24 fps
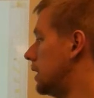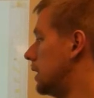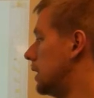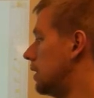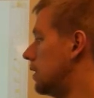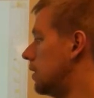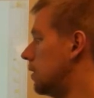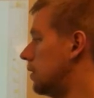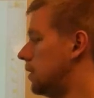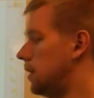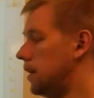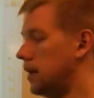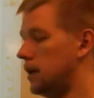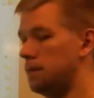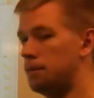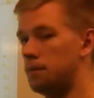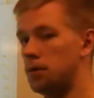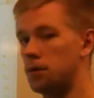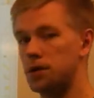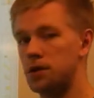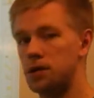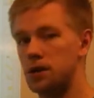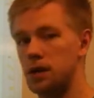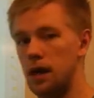get the
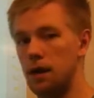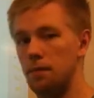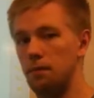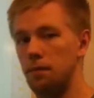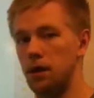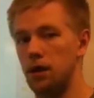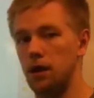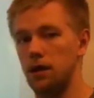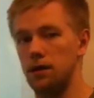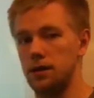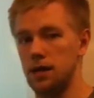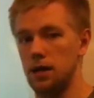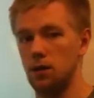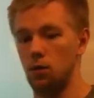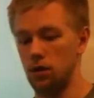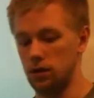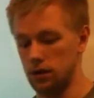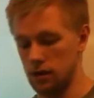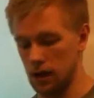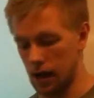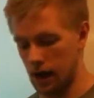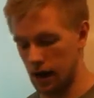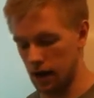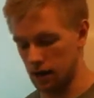percent because they
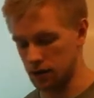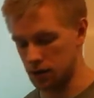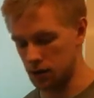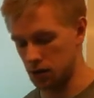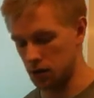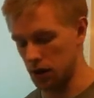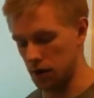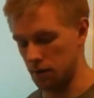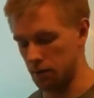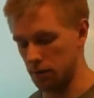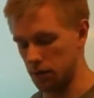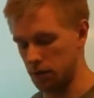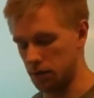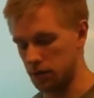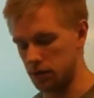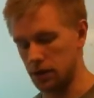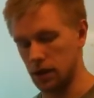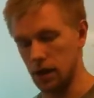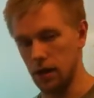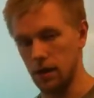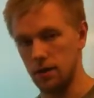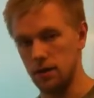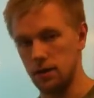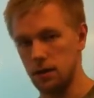want the answer in
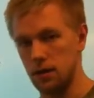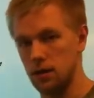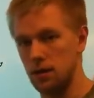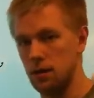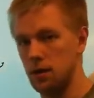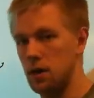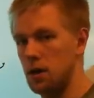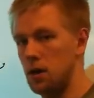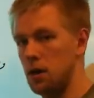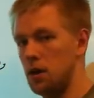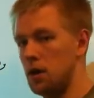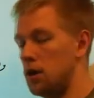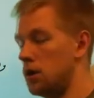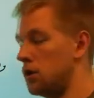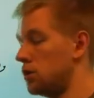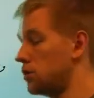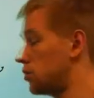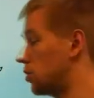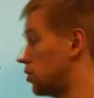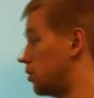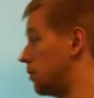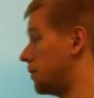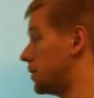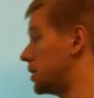percent.
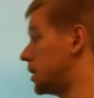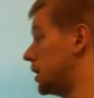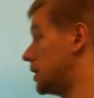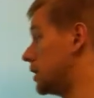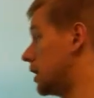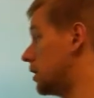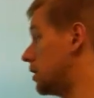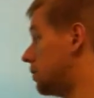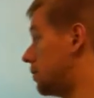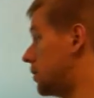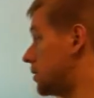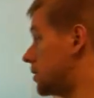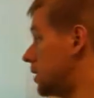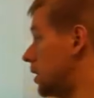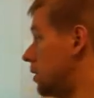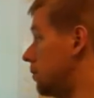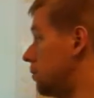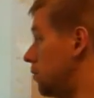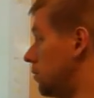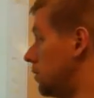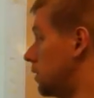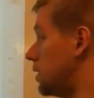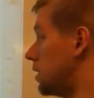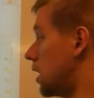So to change that to
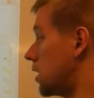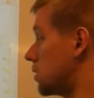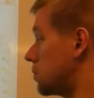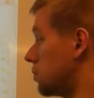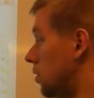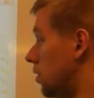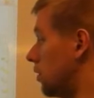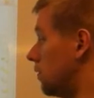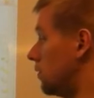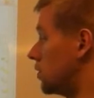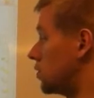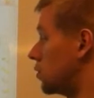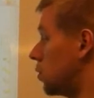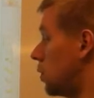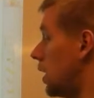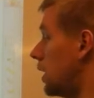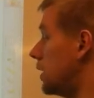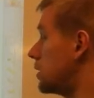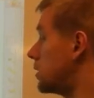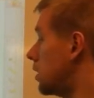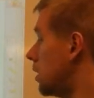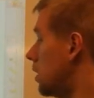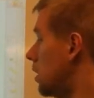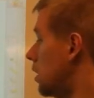percent, move the decimal over
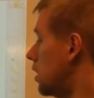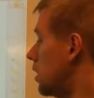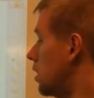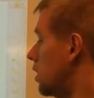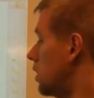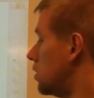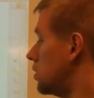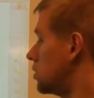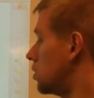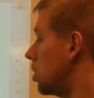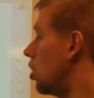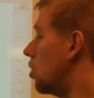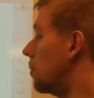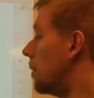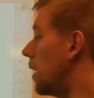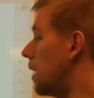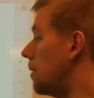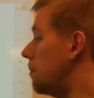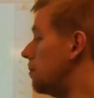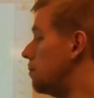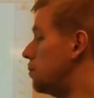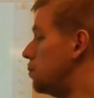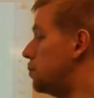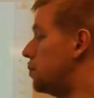twice. So
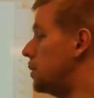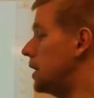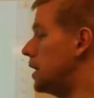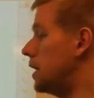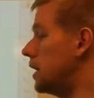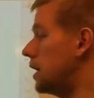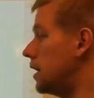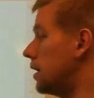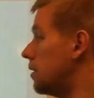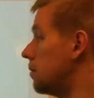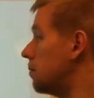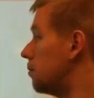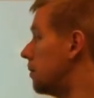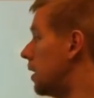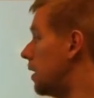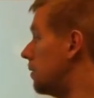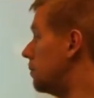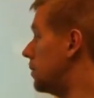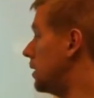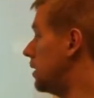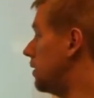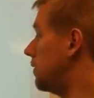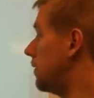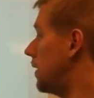my B
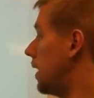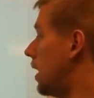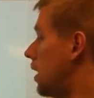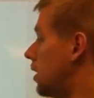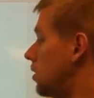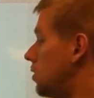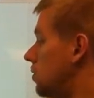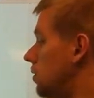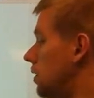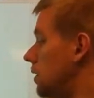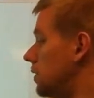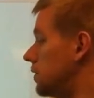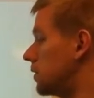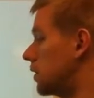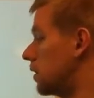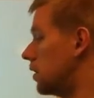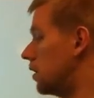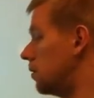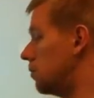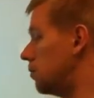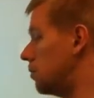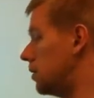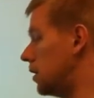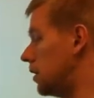value is
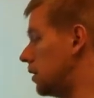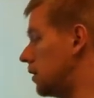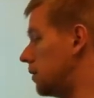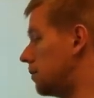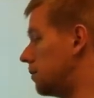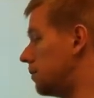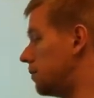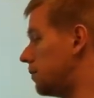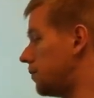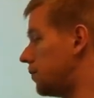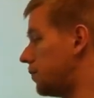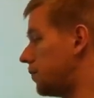going to be,